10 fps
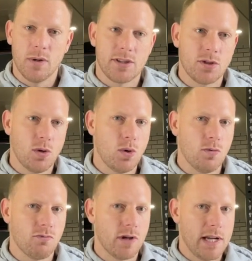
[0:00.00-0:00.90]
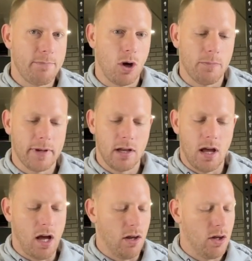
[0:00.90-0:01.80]
at all, really
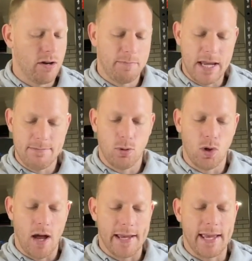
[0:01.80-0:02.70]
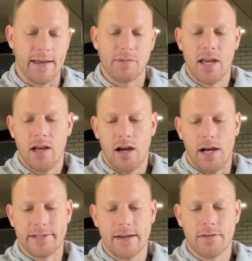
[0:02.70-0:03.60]
popular, a lot of people like it.
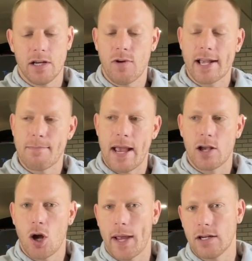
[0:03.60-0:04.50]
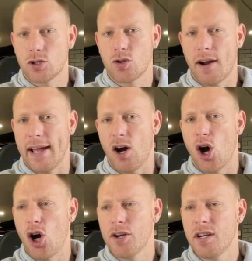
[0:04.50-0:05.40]
I definitely recommend going and try it
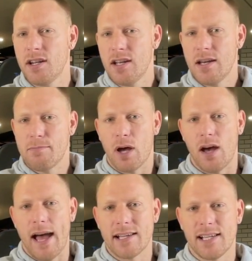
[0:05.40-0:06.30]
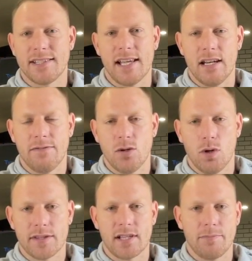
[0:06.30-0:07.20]
on, but as I said, if you
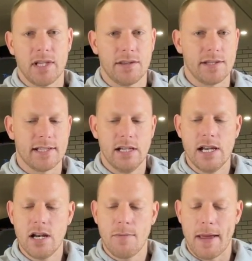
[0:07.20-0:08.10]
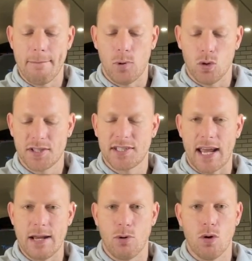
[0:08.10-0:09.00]
want something that's a little bit more
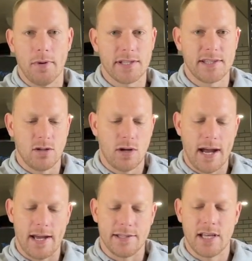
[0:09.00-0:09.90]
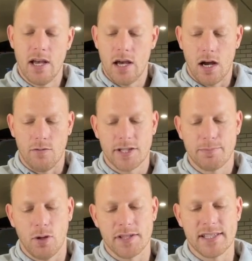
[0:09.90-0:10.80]
stable but still has a
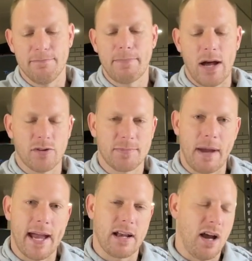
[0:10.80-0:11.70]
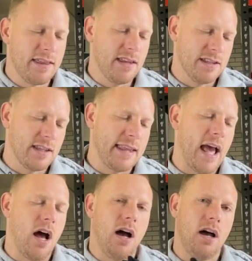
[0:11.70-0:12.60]
responsive bounce back, I think that
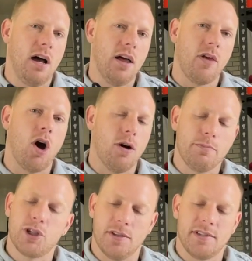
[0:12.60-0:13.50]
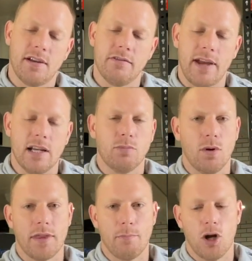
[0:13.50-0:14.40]
there are other options available
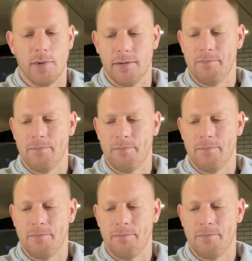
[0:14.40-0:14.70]
at the moment.